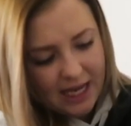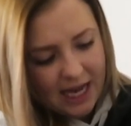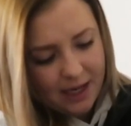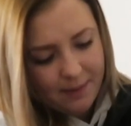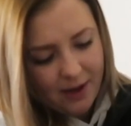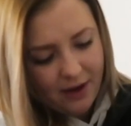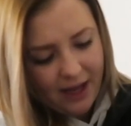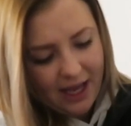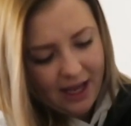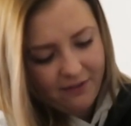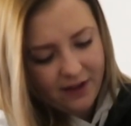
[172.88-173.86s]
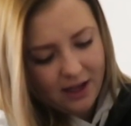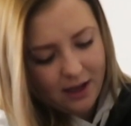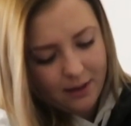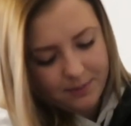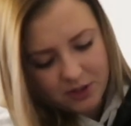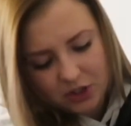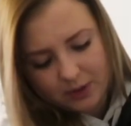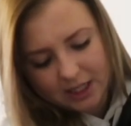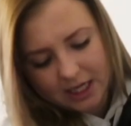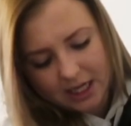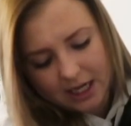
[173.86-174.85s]
add about 1/2 cup to
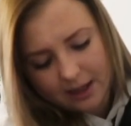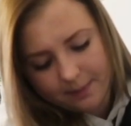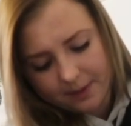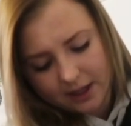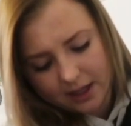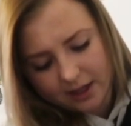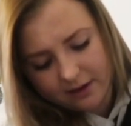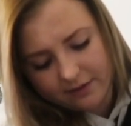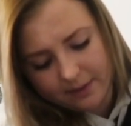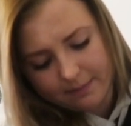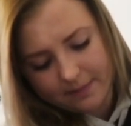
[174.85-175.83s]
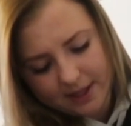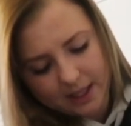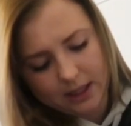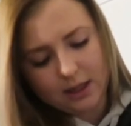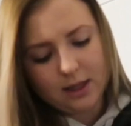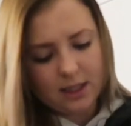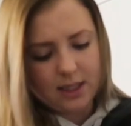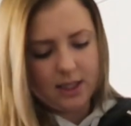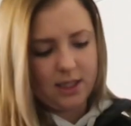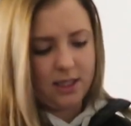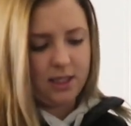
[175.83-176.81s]
a cup of milk.
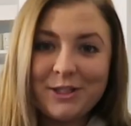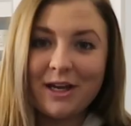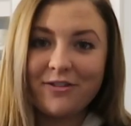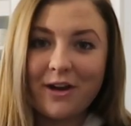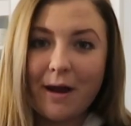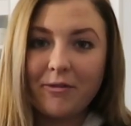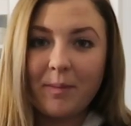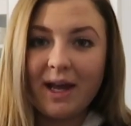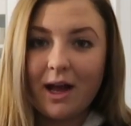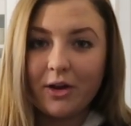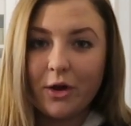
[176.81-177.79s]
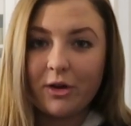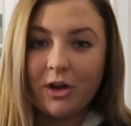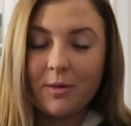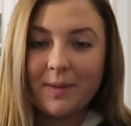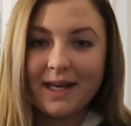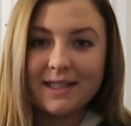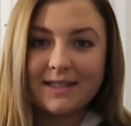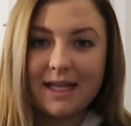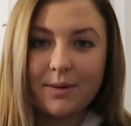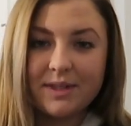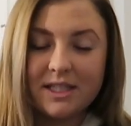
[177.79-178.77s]
So I've grabbed my hot cocoa mix
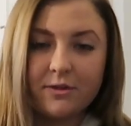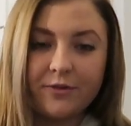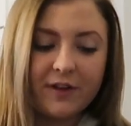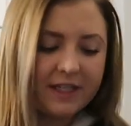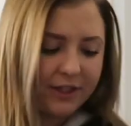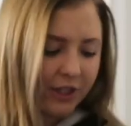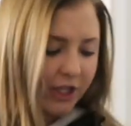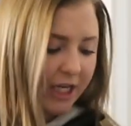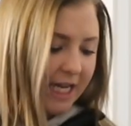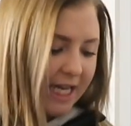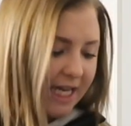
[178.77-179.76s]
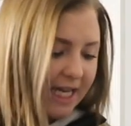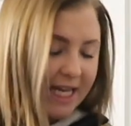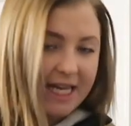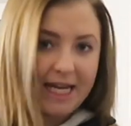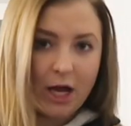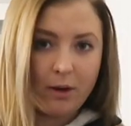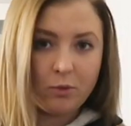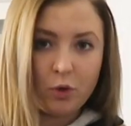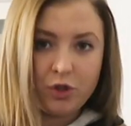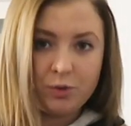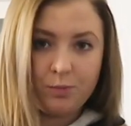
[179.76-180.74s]
that was in the freezer, and now I'm
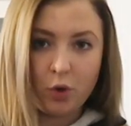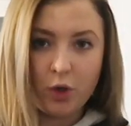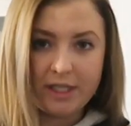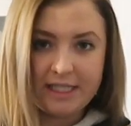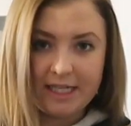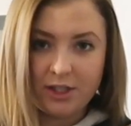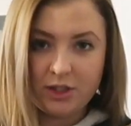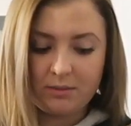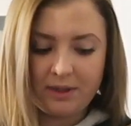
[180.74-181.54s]
going to pour it into the